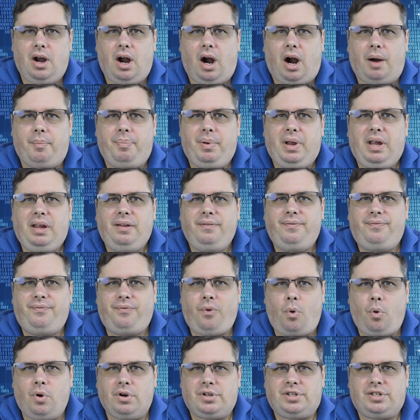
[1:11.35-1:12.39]
are being
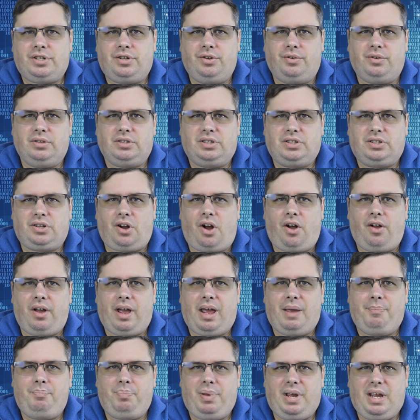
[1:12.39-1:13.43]
forced to install
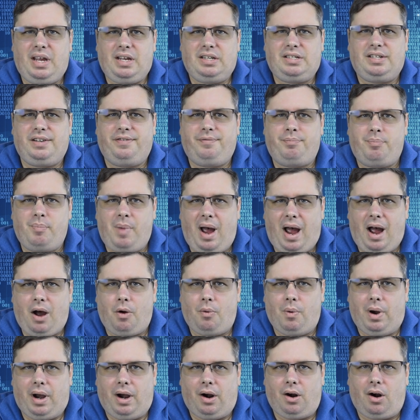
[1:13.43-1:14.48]
a piece of
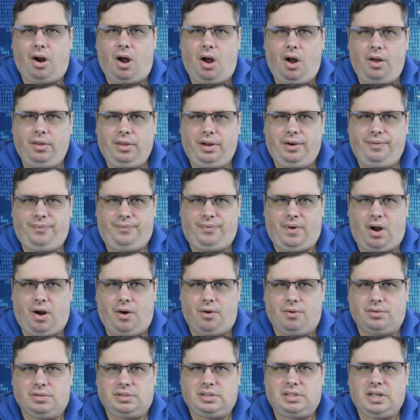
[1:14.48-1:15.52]
malware on their
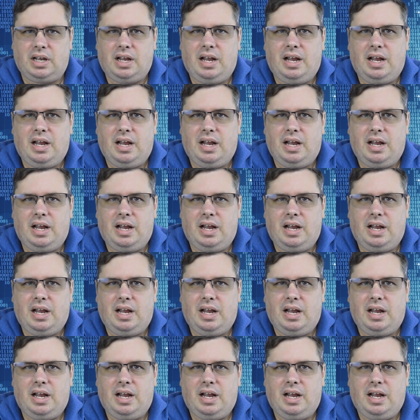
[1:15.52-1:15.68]
phones